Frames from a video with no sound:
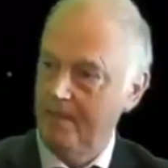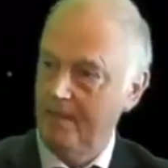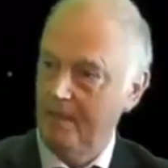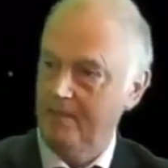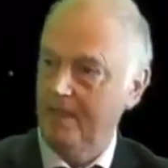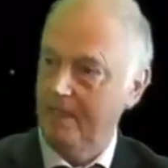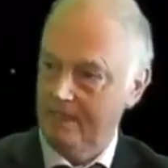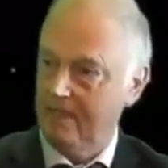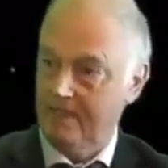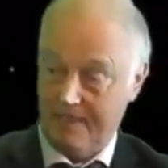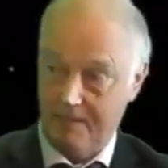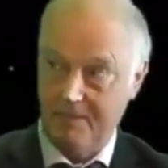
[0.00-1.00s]
They'll say
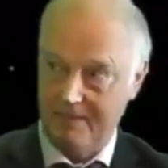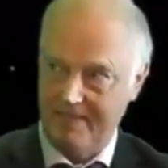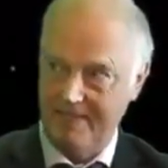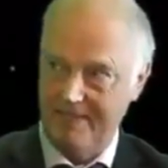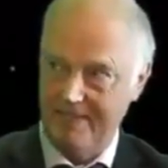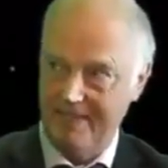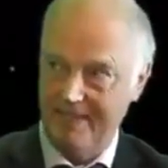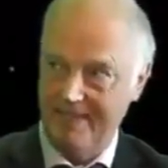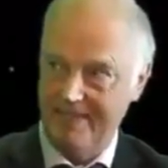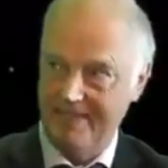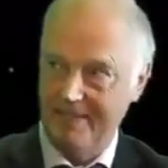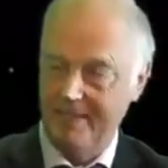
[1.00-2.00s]
that's just a conspiracy theory.
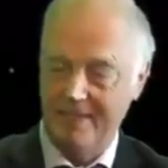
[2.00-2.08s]
Right.